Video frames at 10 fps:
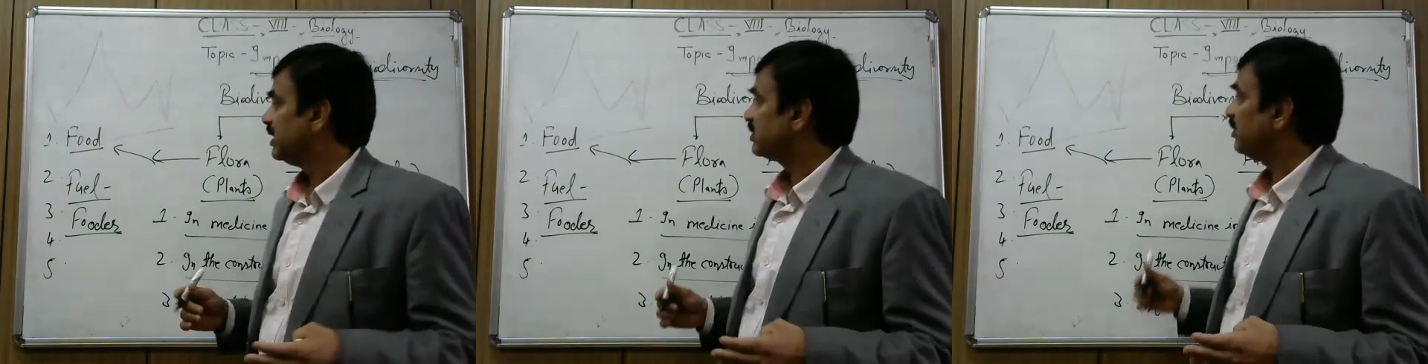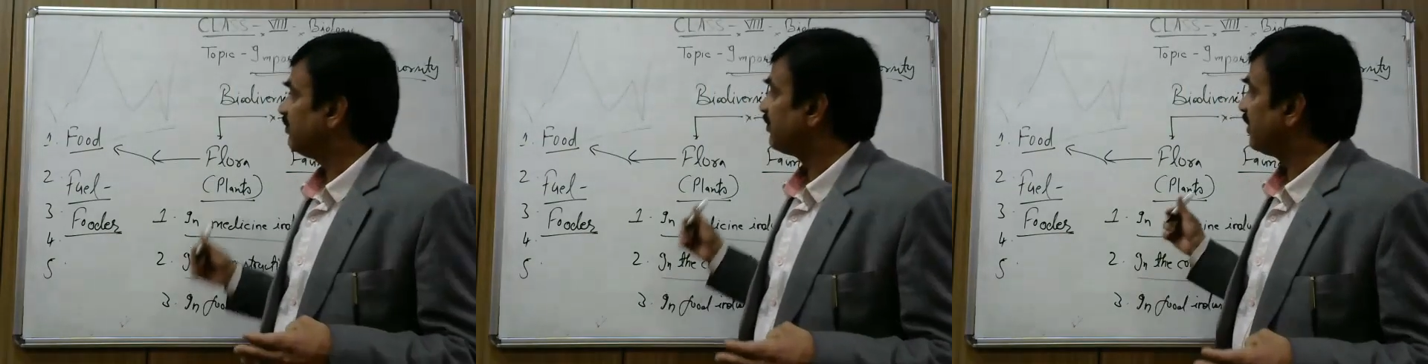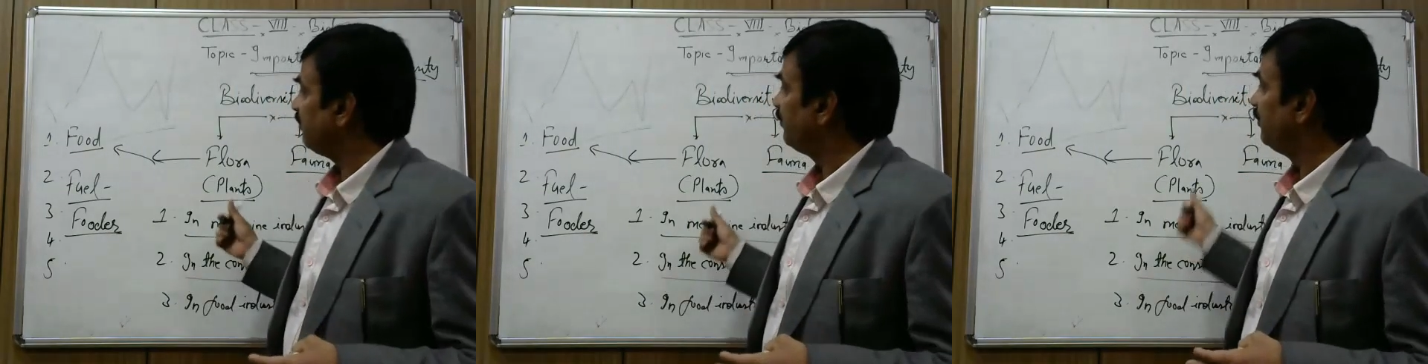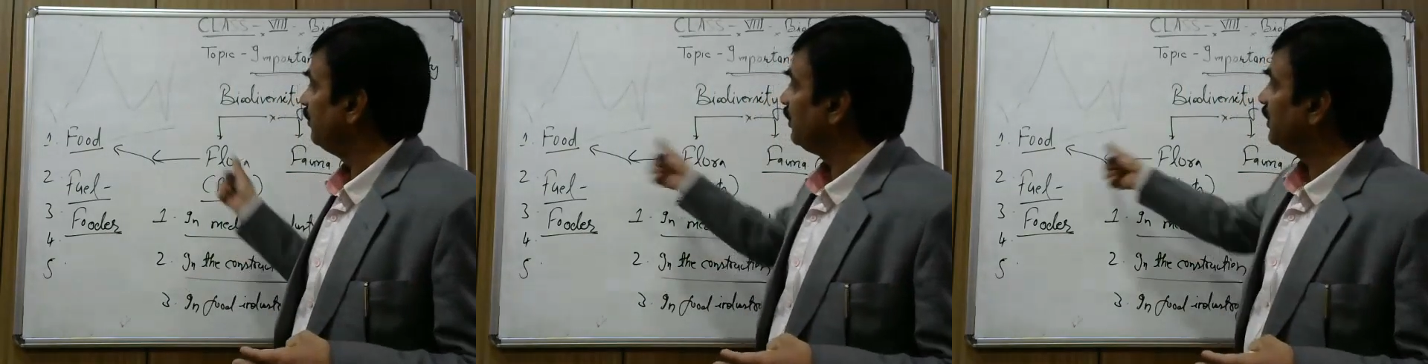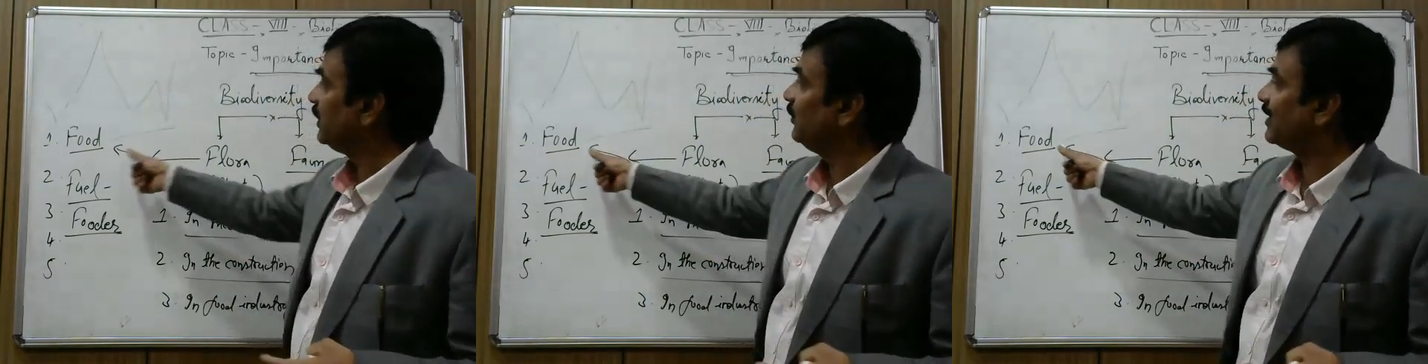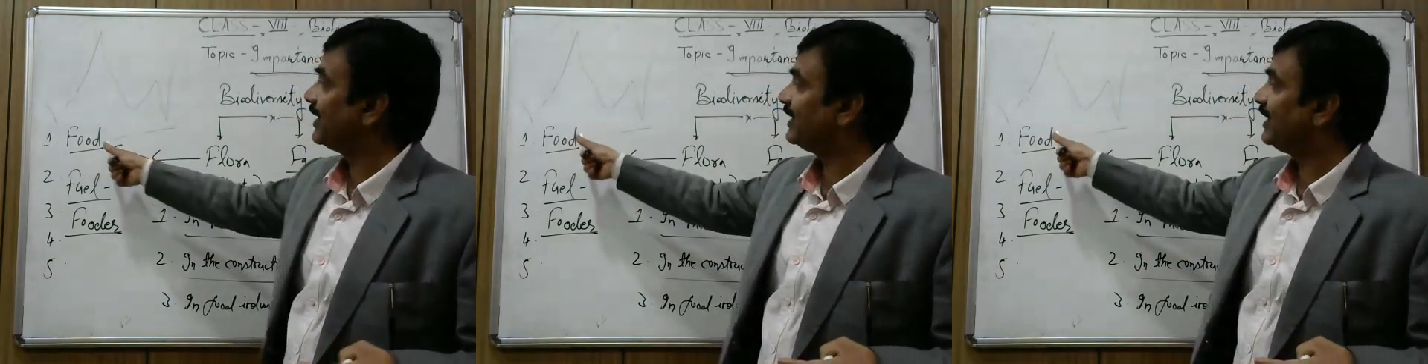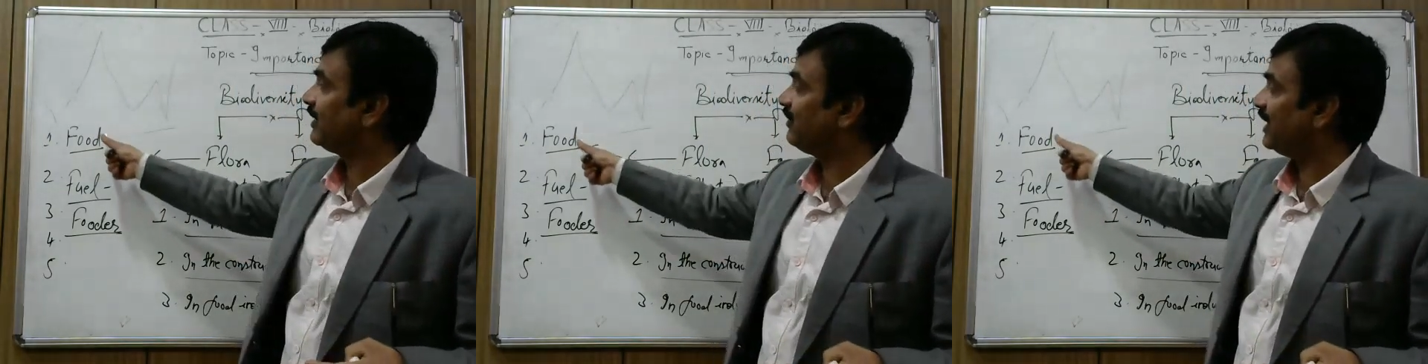So from food, you can
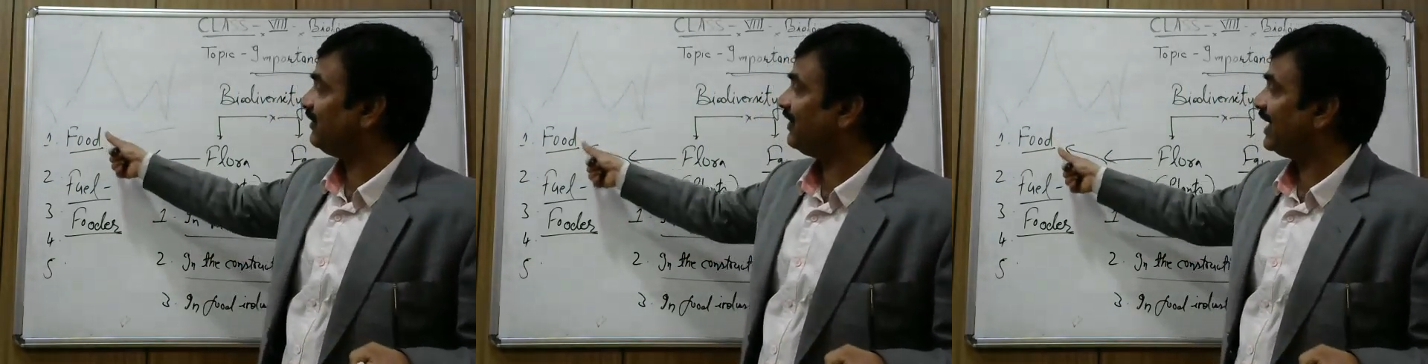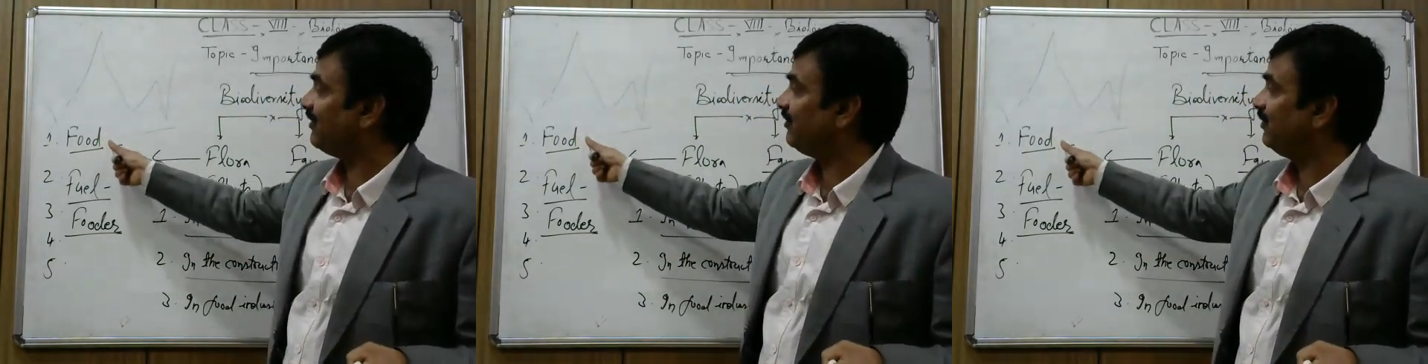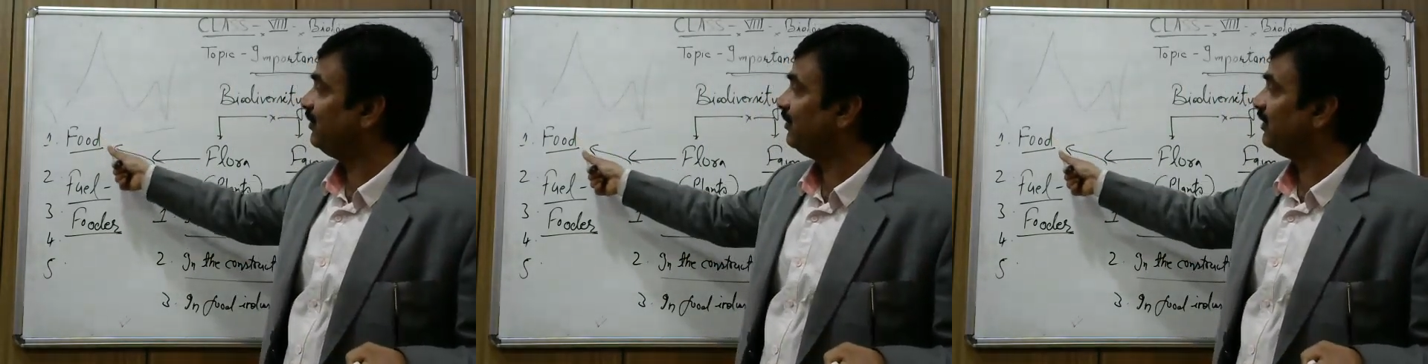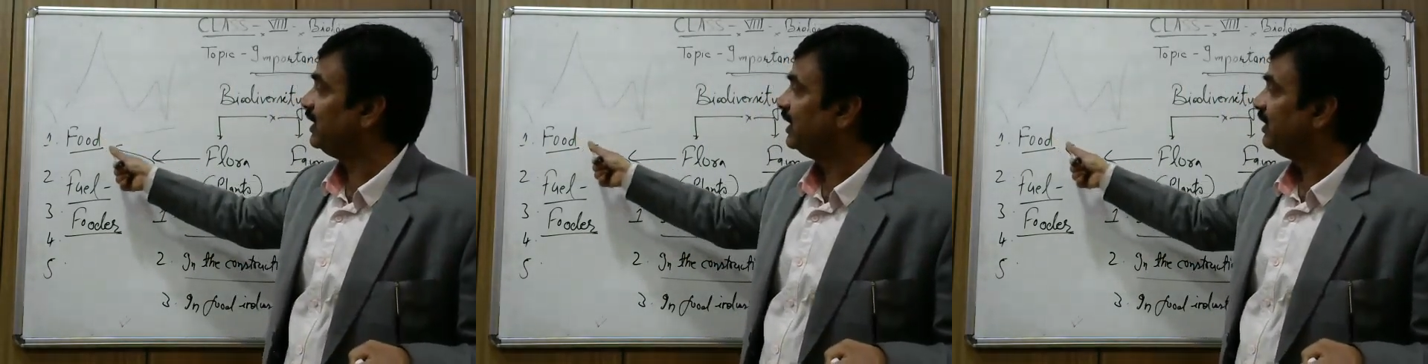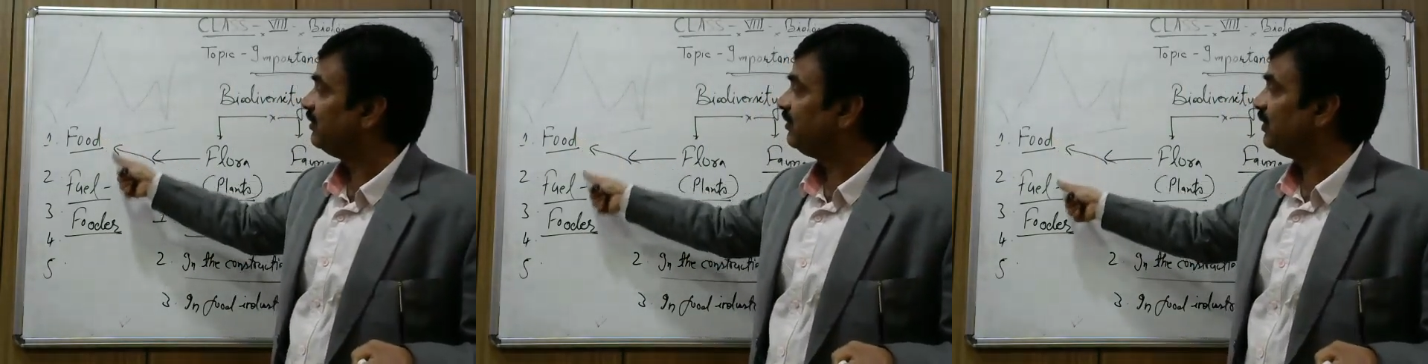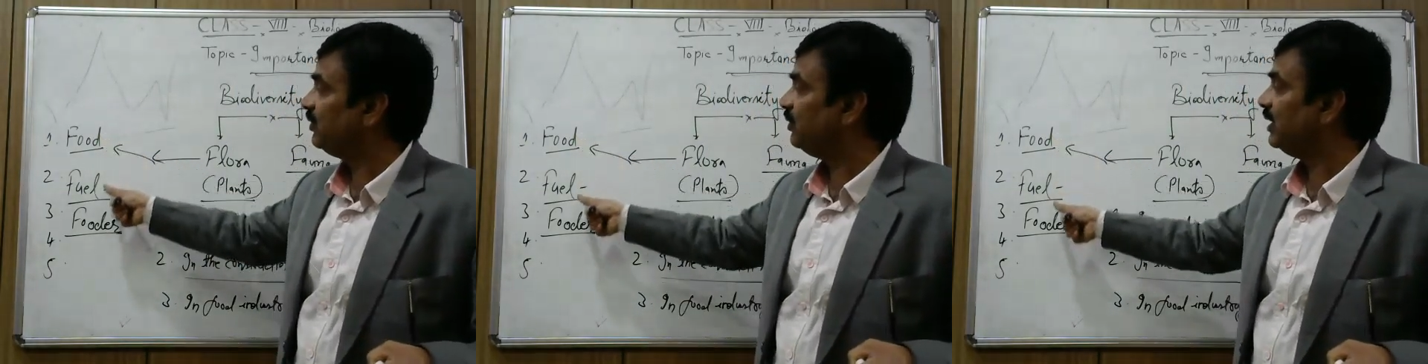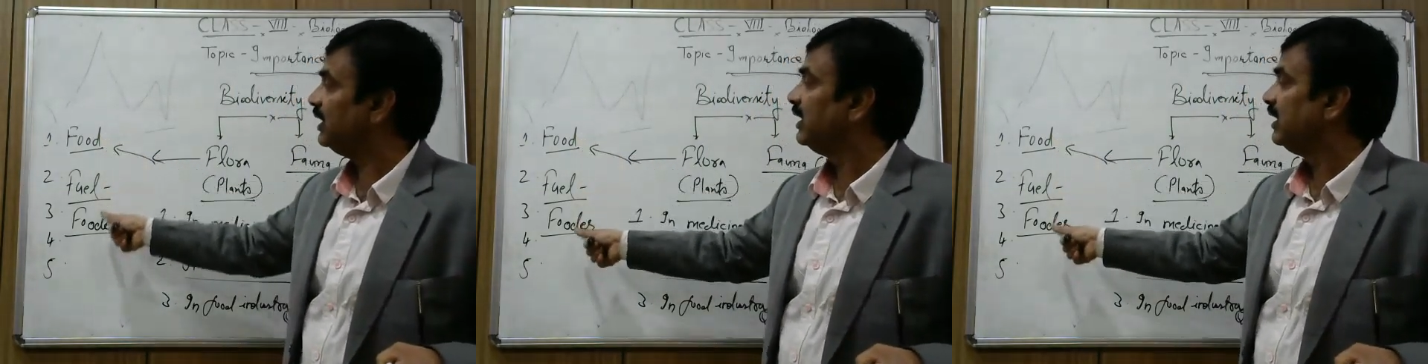get 5F. Food, fuel,